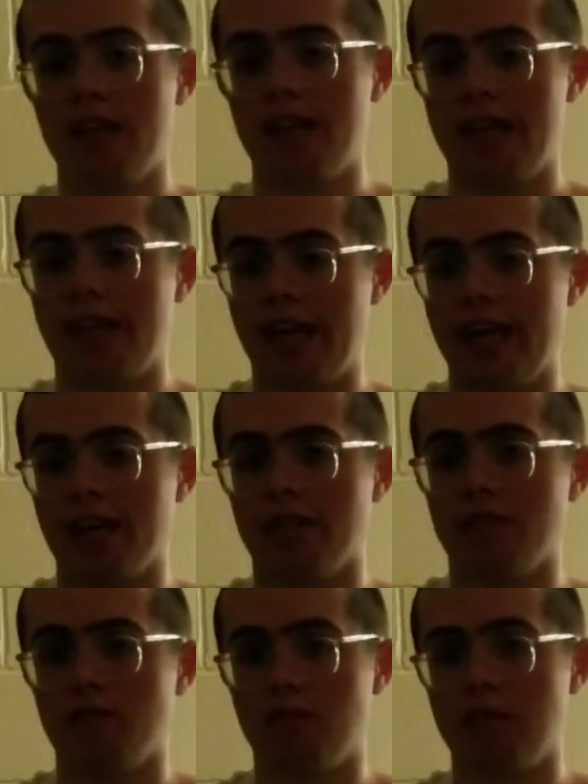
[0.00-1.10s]
they can't
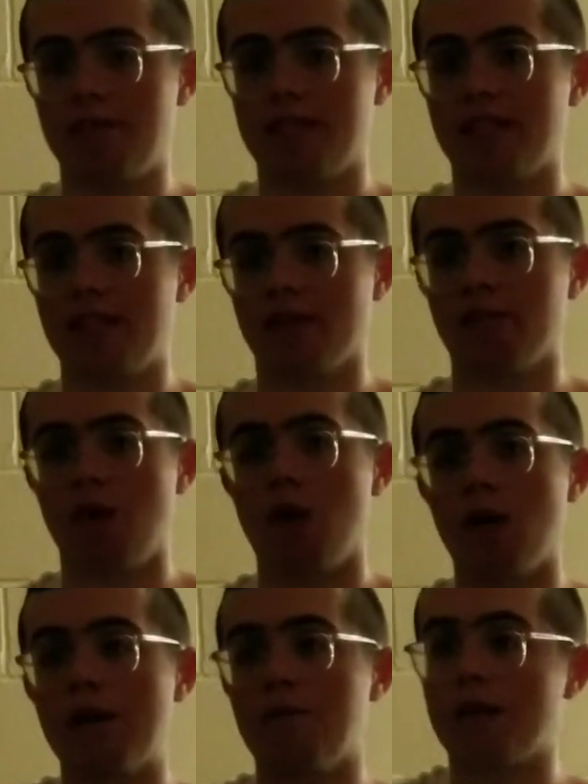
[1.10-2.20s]
really be seen from far
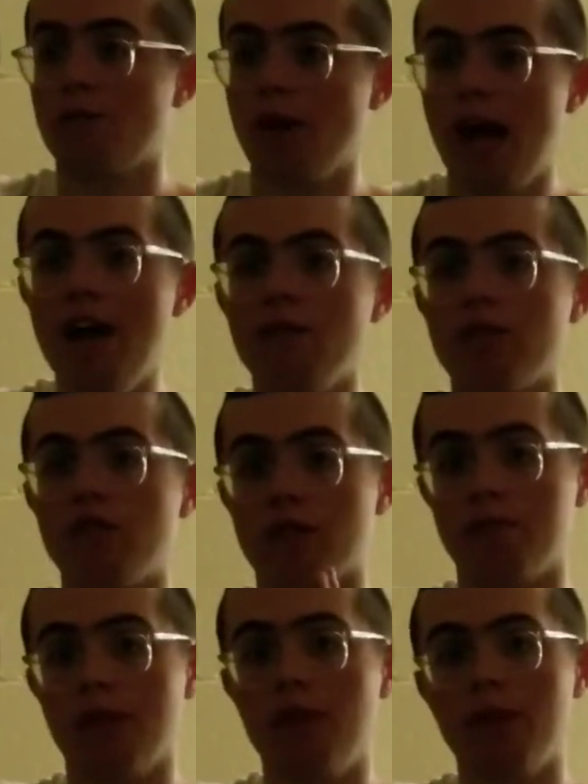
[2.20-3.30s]
away, but if you have one, you can
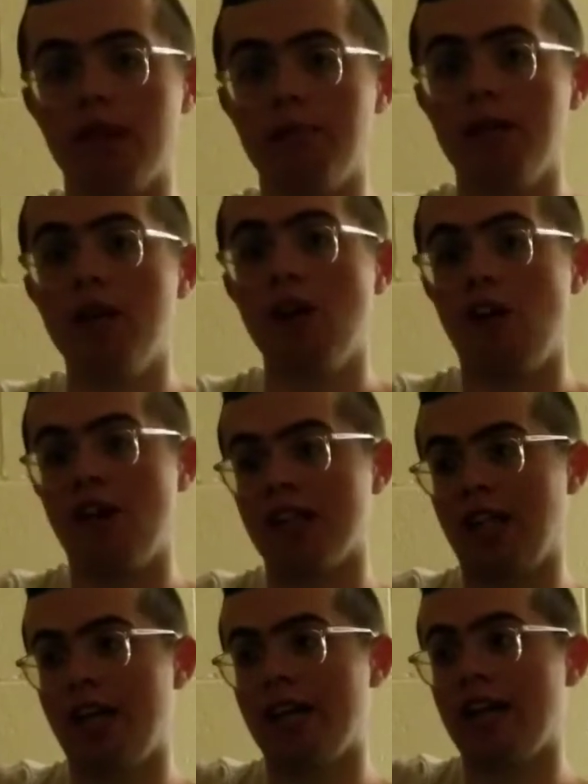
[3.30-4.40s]
blow it up
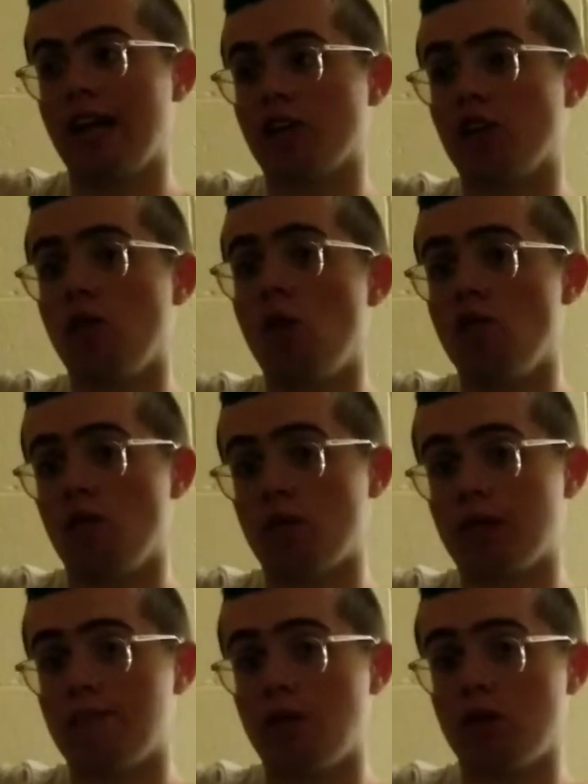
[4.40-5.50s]
online and go over it
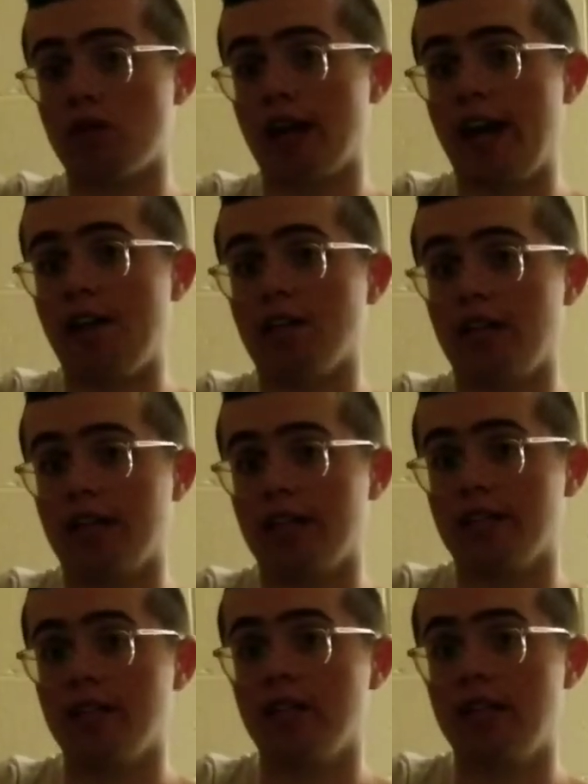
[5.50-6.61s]
with a marker to
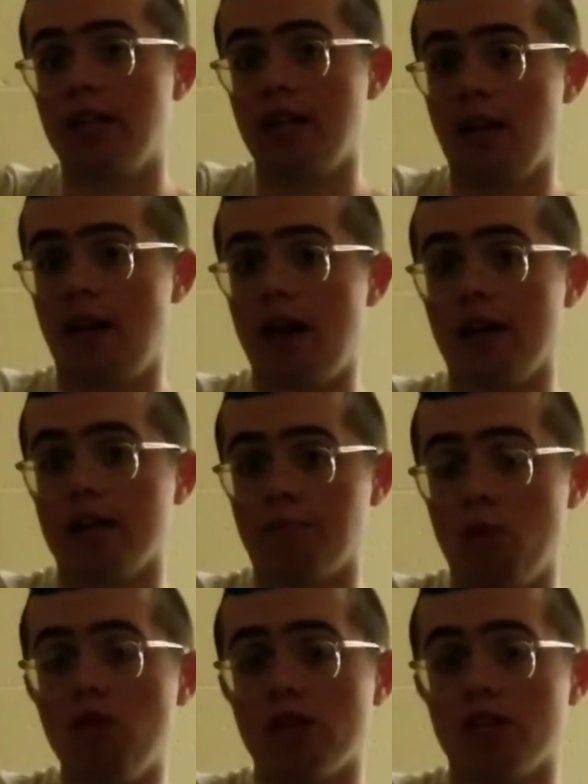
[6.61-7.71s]
outline
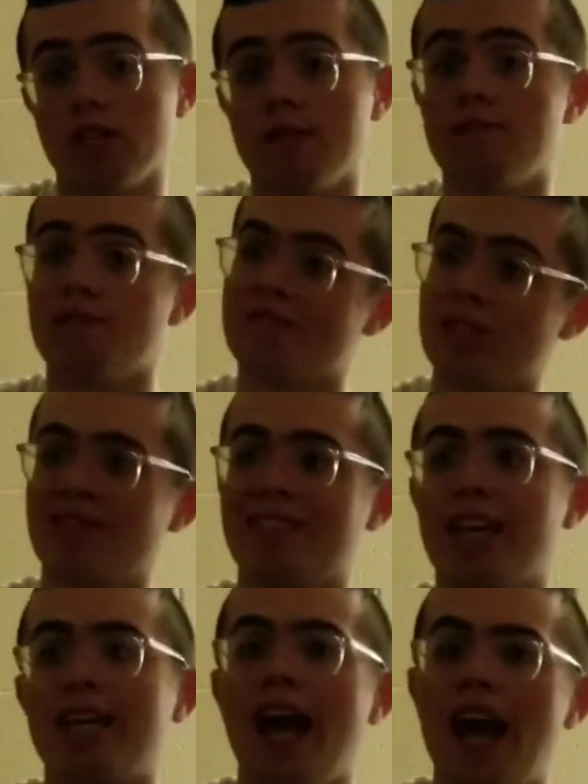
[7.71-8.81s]
borders. So
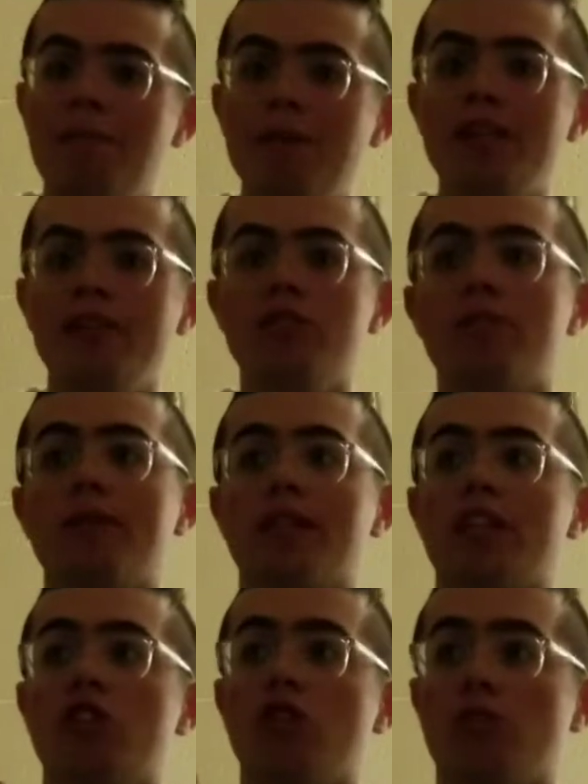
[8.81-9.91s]
they can be used, but
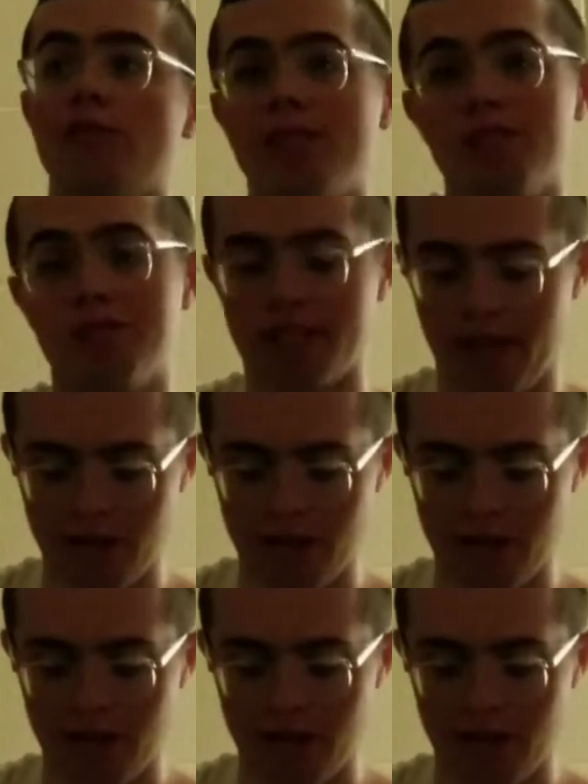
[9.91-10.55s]
they should only be used